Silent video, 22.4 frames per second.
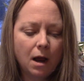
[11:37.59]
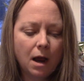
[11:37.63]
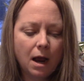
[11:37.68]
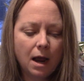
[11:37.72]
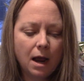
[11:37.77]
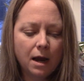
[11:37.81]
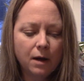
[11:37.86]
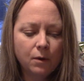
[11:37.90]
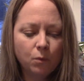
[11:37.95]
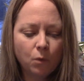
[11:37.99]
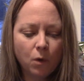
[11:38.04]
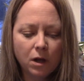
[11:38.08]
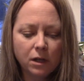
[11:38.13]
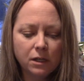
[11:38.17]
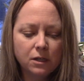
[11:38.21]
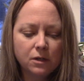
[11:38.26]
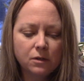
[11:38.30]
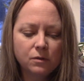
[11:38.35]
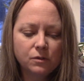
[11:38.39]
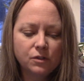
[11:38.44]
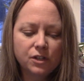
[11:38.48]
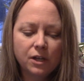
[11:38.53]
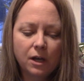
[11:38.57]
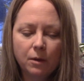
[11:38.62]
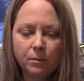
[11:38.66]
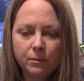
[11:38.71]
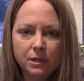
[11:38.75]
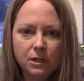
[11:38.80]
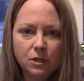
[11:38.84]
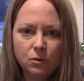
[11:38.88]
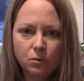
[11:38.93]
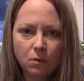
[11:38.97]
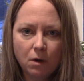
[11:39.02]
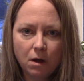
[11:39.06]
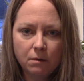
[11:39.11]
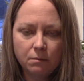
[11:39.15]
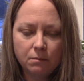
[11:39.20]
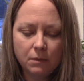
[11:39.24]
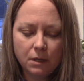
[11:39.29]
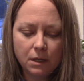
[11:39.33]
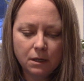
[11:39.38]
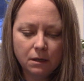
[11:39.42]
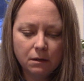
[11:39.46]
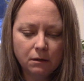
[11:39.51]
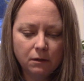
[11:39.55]
"I want you, tell me you want
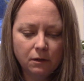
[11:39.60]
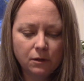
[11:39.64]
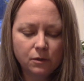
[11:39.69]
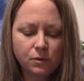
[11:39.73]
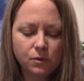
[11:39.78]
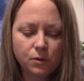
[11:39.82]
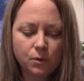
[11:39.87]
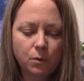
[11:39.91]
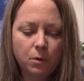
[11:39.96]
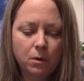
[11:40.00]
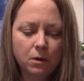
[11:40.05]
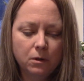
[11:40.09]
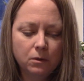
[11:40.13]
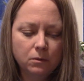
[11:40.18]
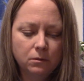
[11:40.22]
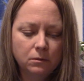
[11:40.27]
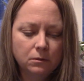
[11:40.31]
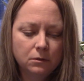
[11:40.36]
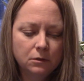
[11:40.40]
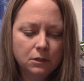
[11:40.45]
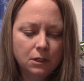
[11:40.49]
me," close quote.